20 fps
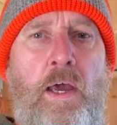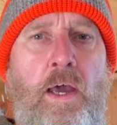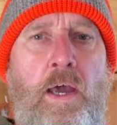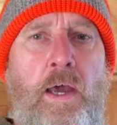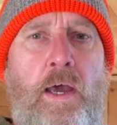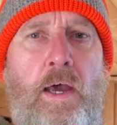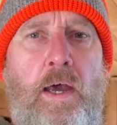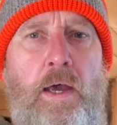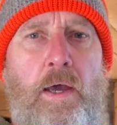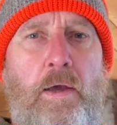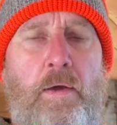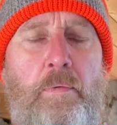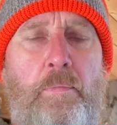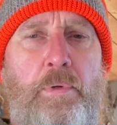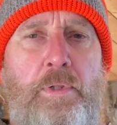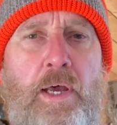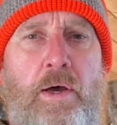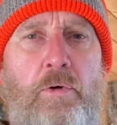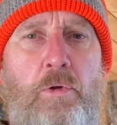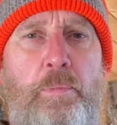But
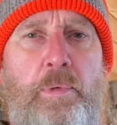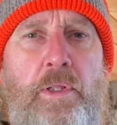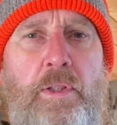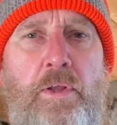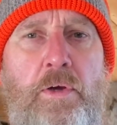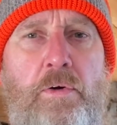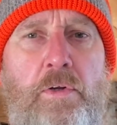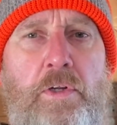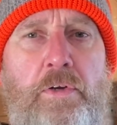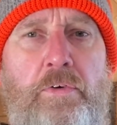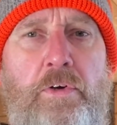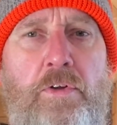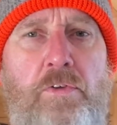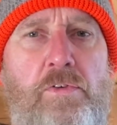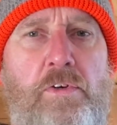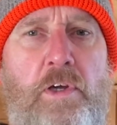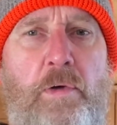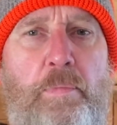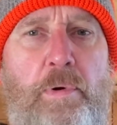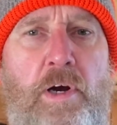that will be the only reason,
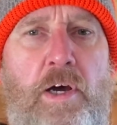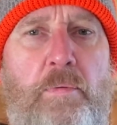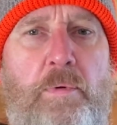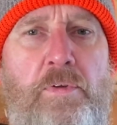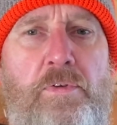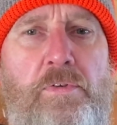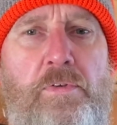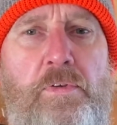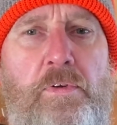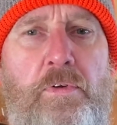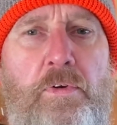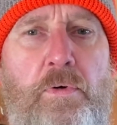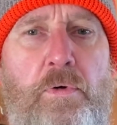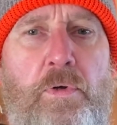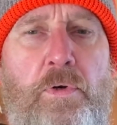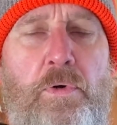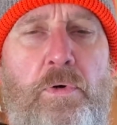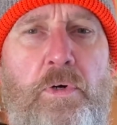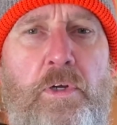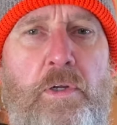I promise. No
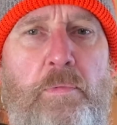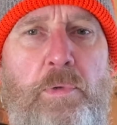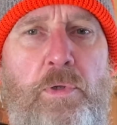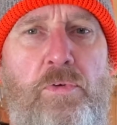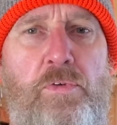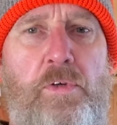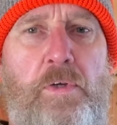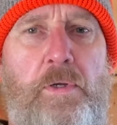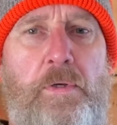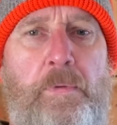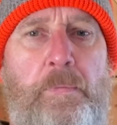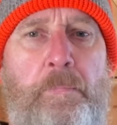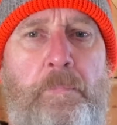annoying music.